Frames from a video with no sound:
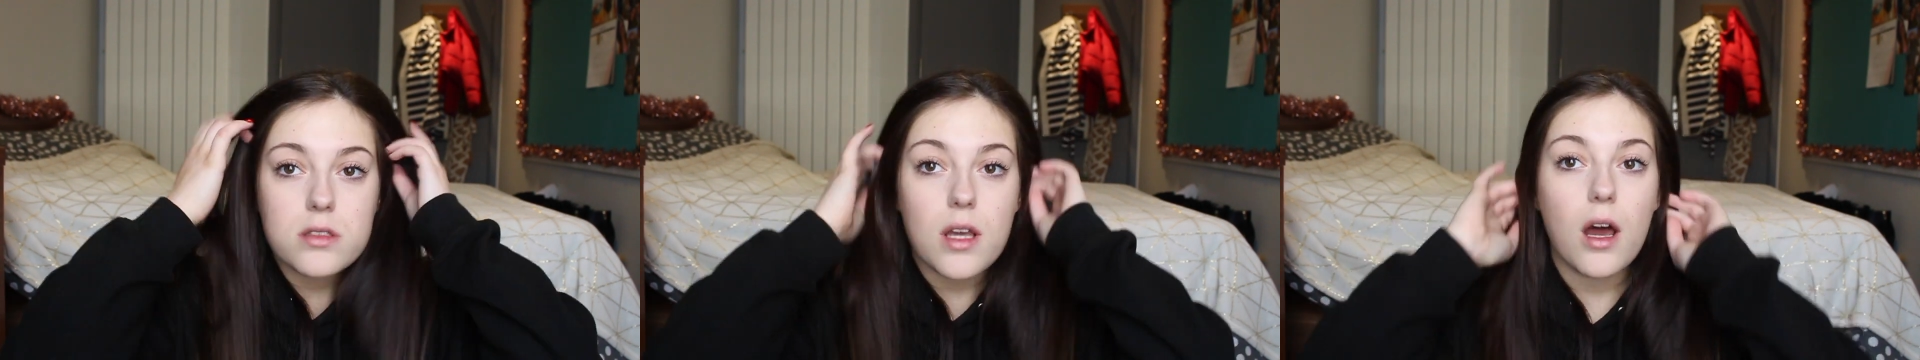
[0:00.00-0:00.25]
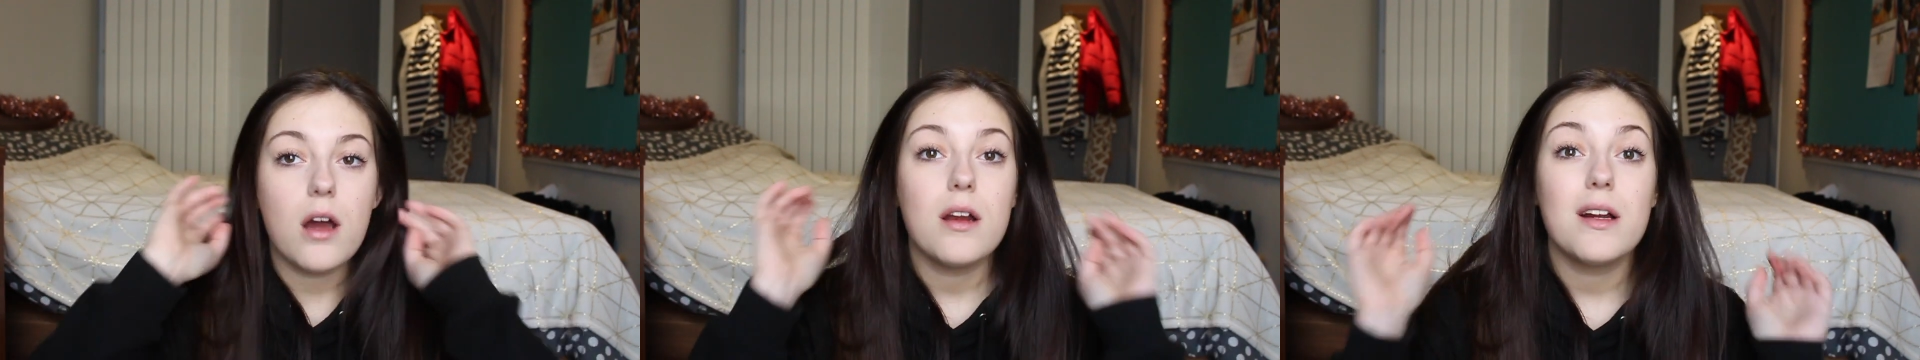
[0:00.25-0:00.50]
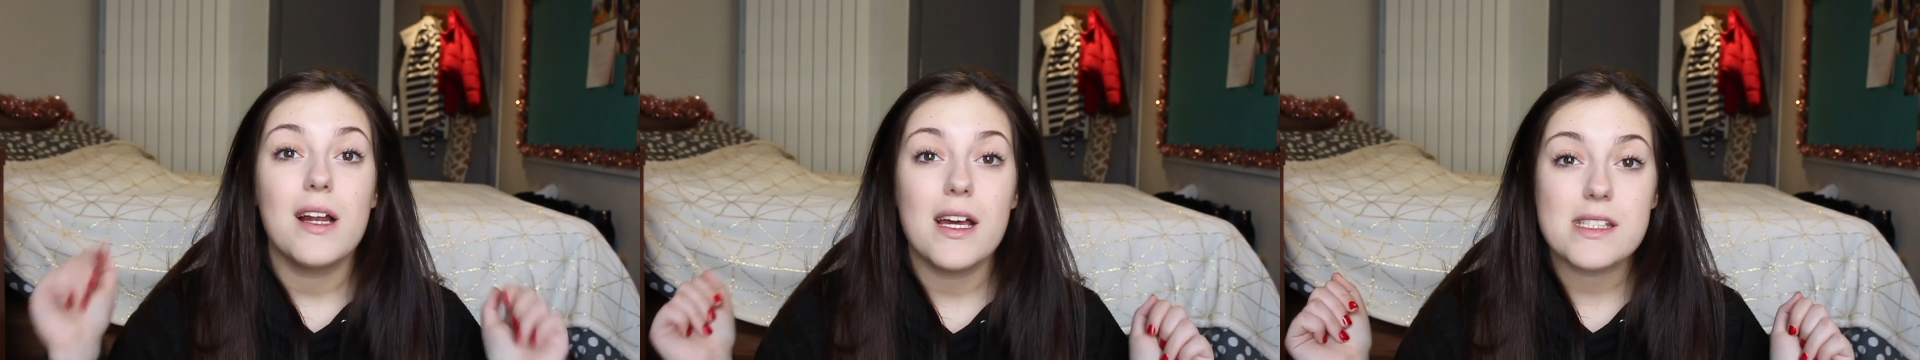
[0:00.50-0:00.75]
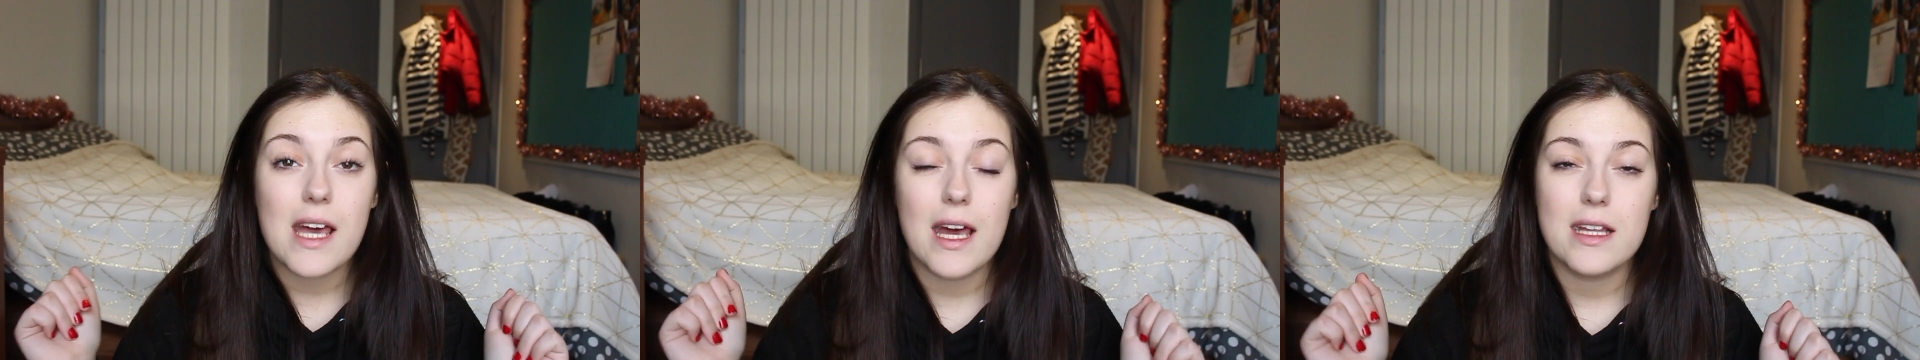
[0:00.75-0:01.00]
So
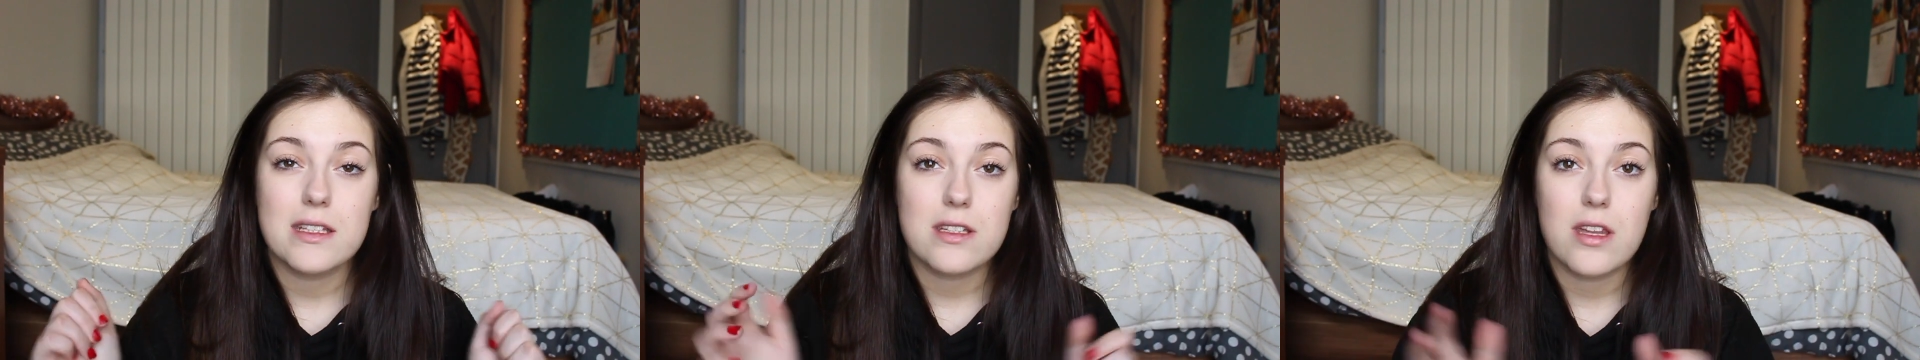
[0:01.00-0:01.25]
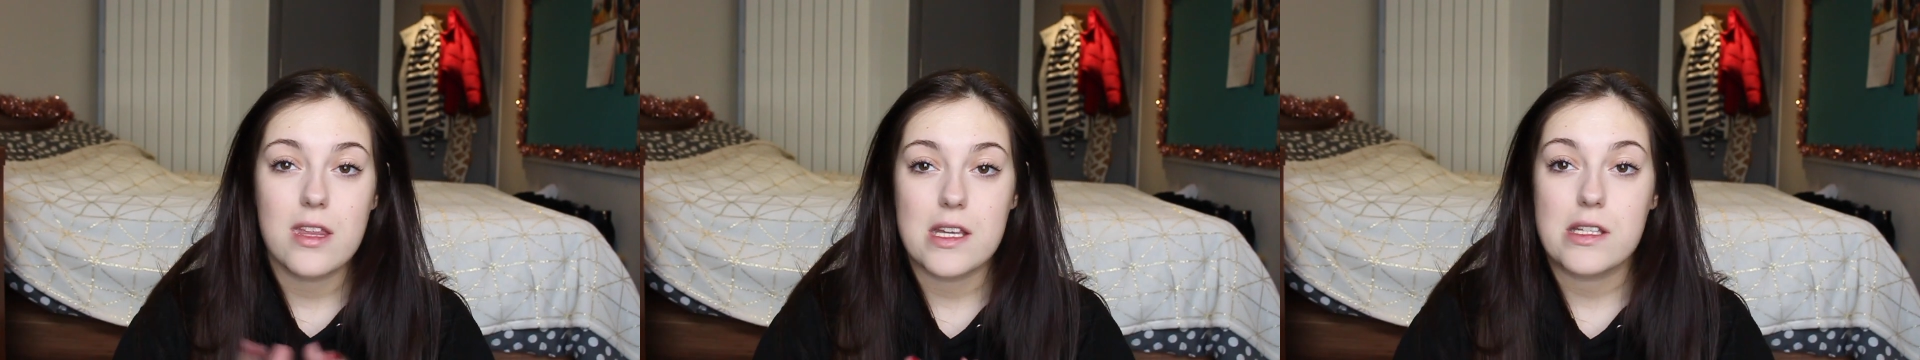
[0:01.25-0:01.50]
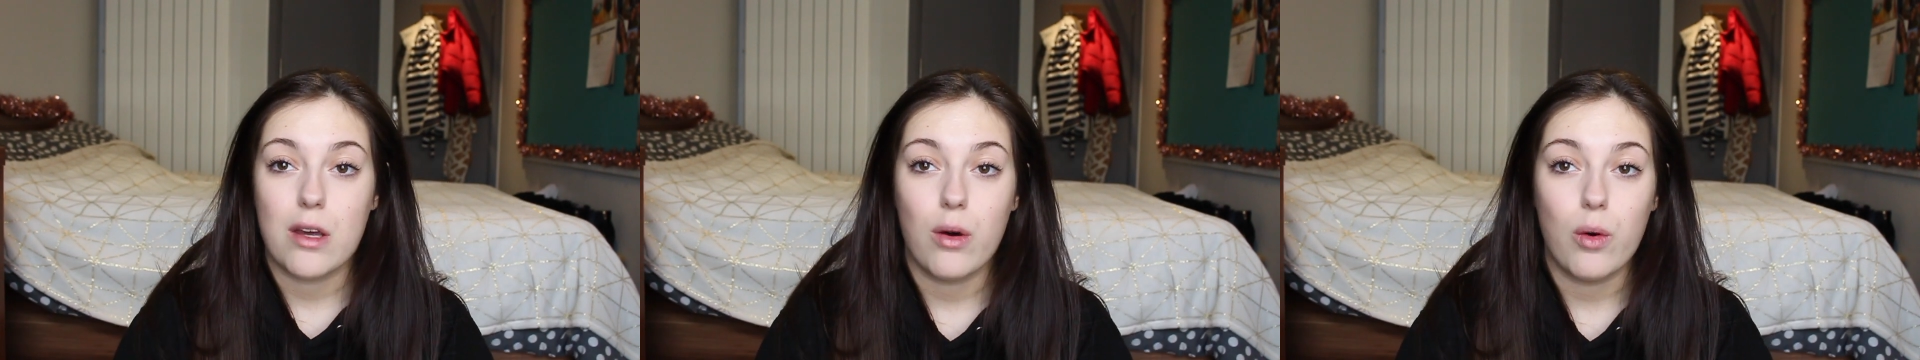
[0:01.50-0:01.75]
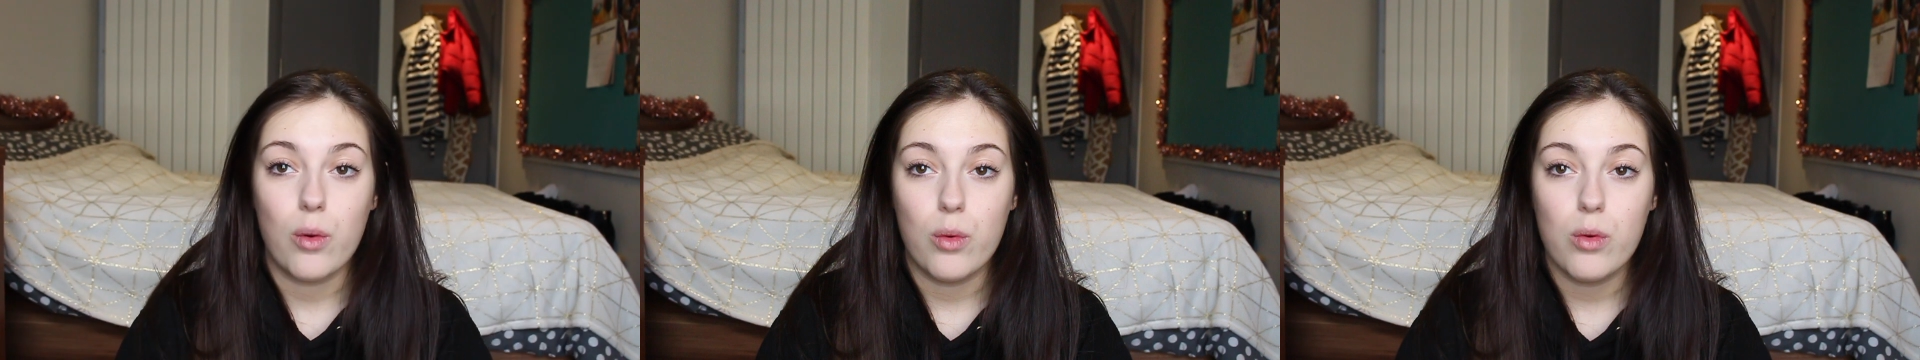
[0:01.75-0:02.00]
let's get into this
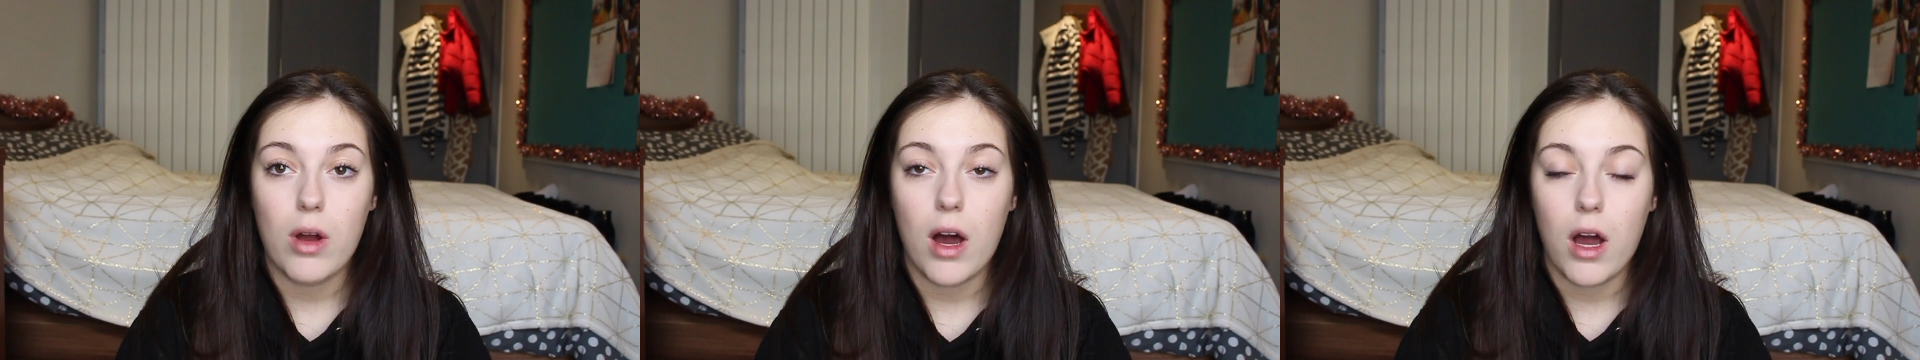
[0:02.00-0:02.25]
haul.